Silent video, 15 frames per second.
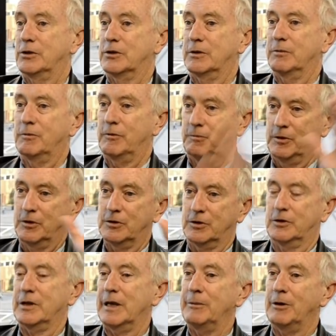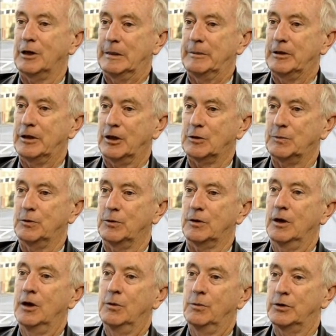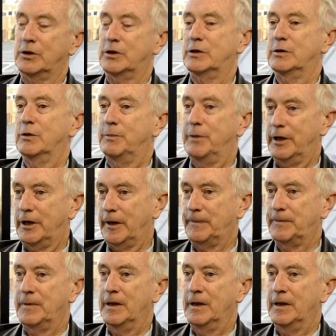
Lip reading: So we use the same economic textbook, we'll just do it better,